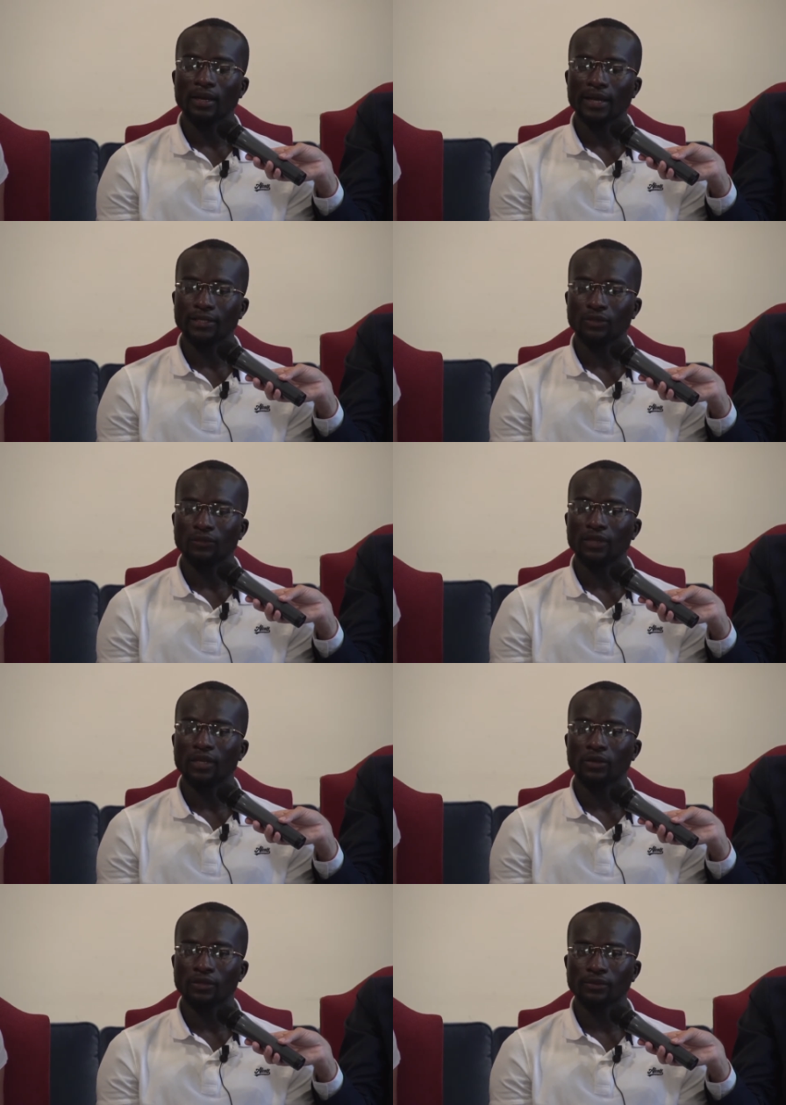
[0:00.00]
I suffer a
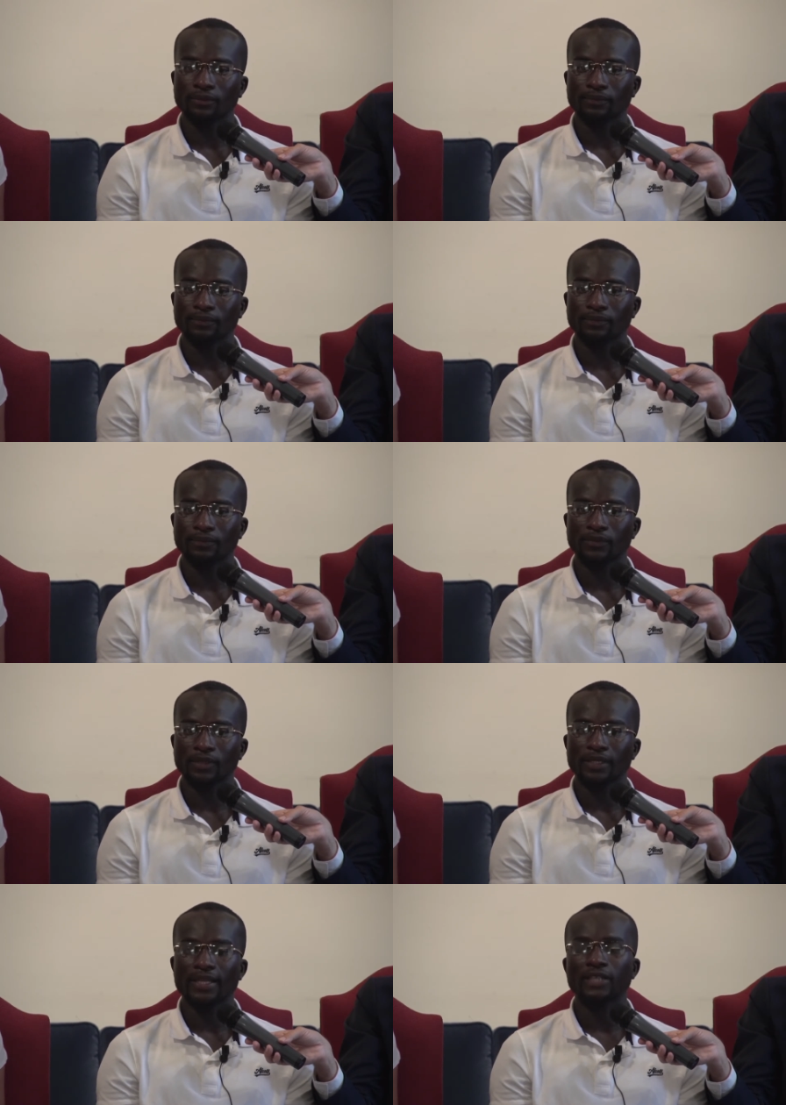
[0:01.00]
lot.
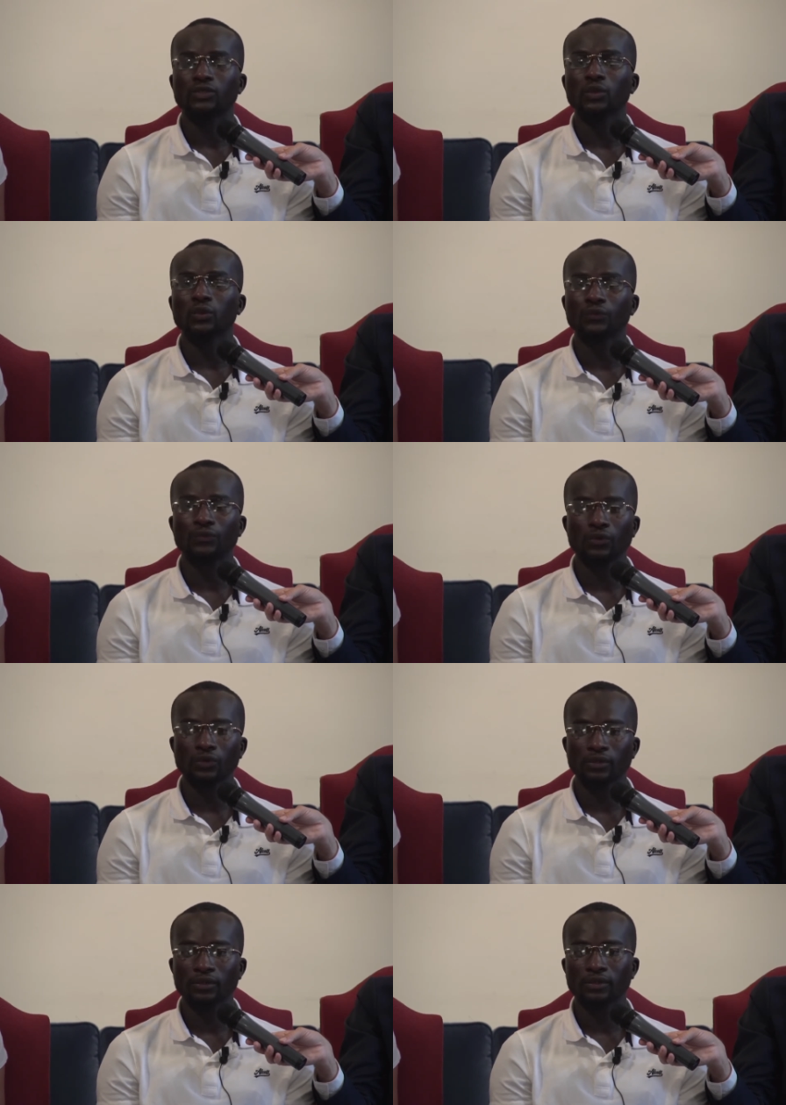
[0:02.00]
There is no good
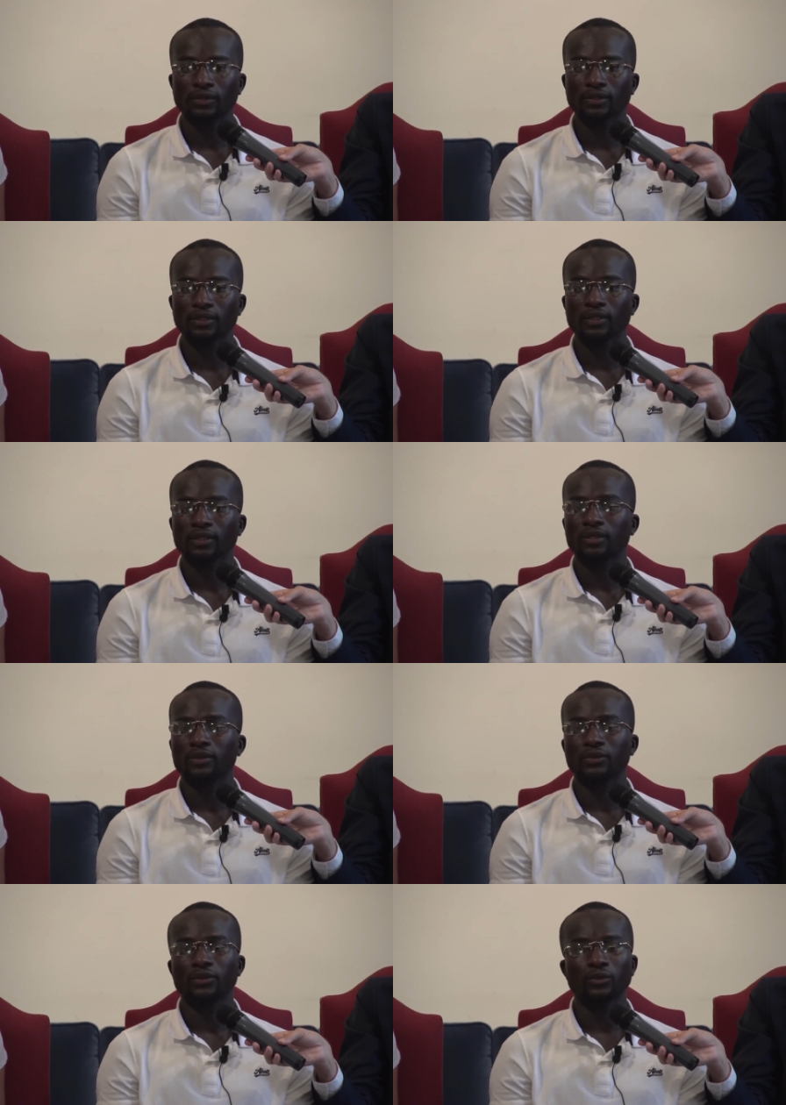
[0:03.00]
food,
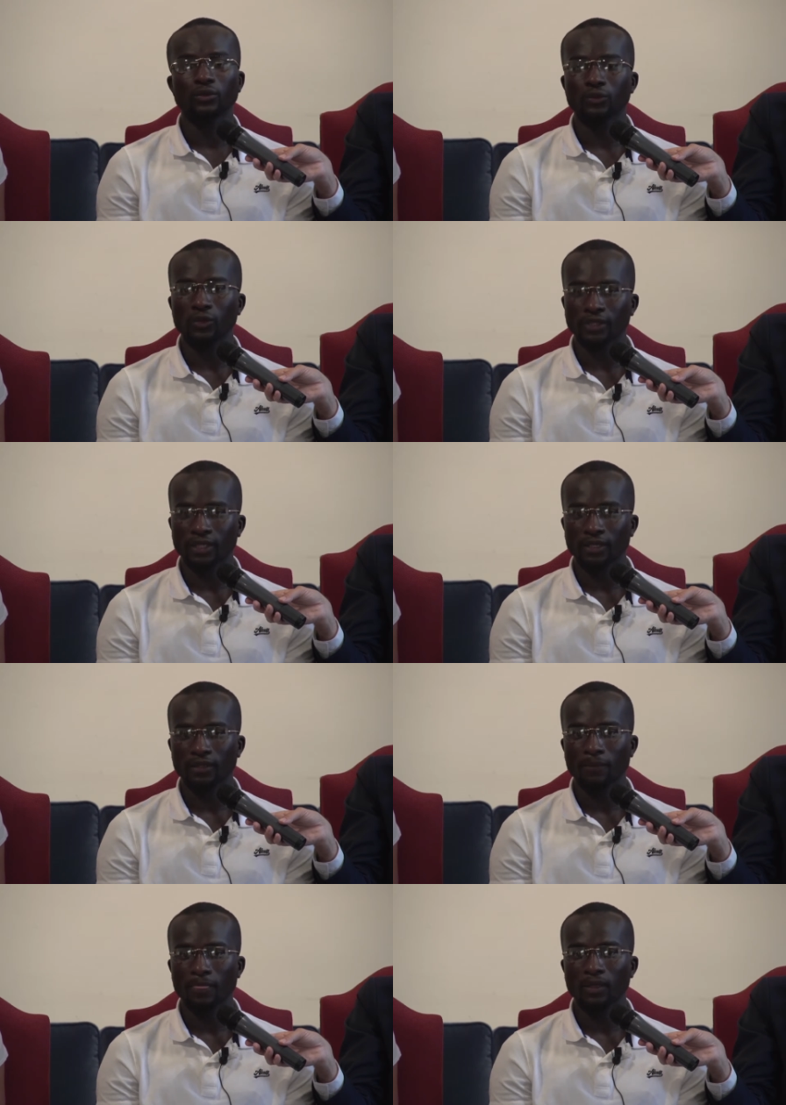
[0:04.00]
no good water.
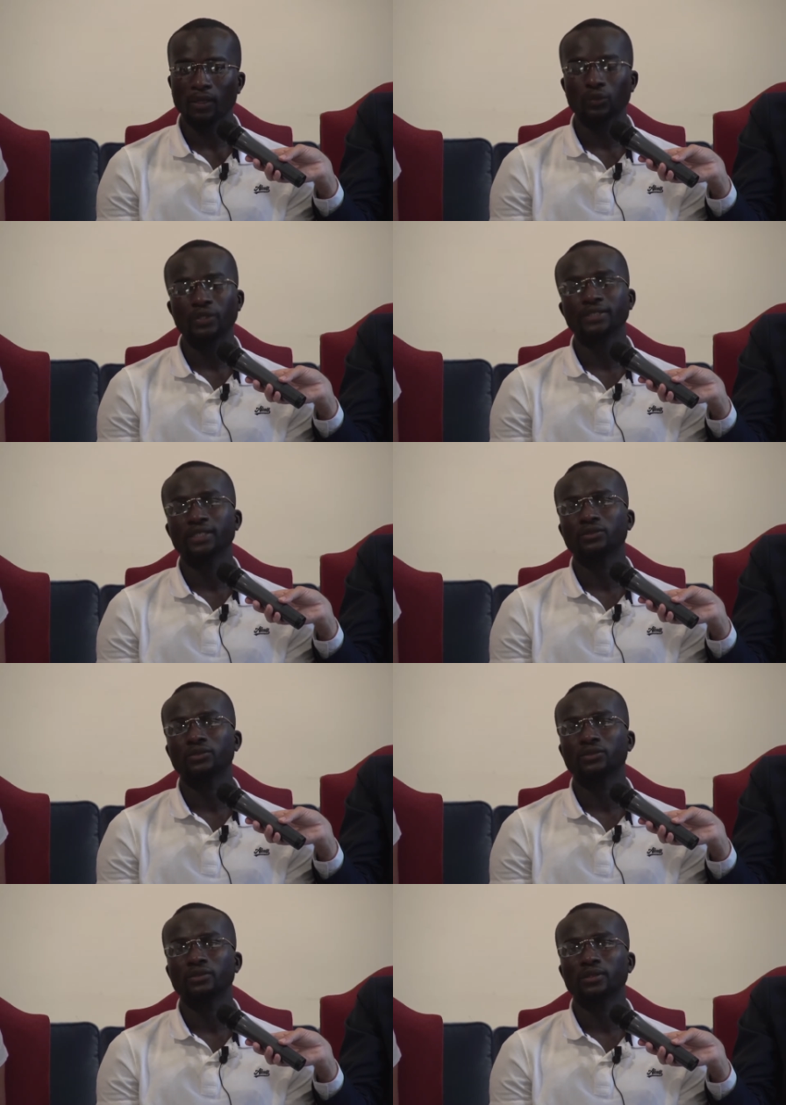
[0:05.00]
We drink
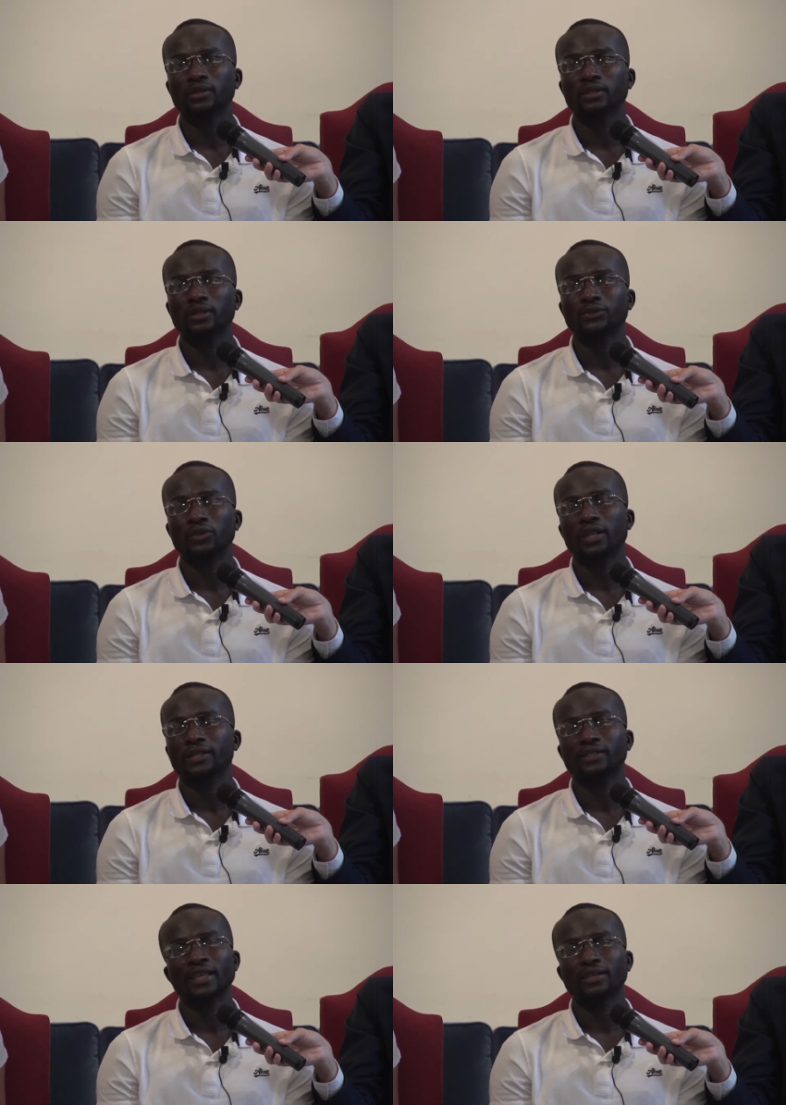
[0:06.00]

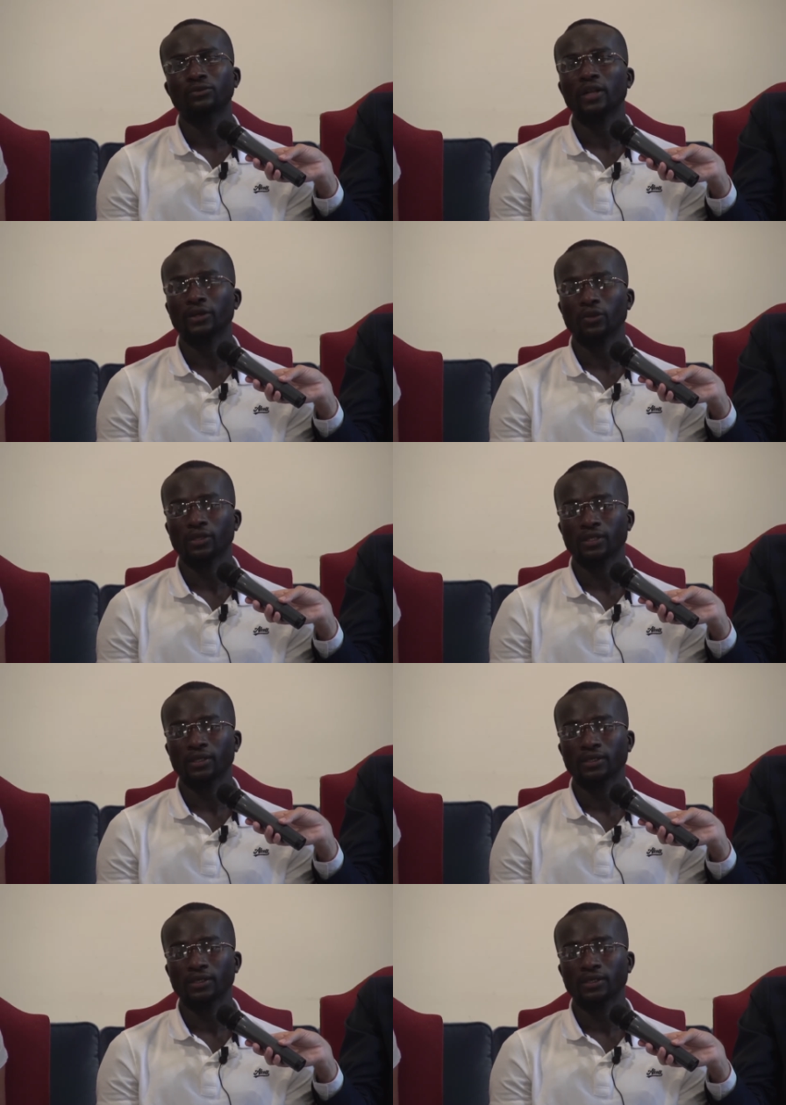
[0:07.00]
toilet, like toilet water.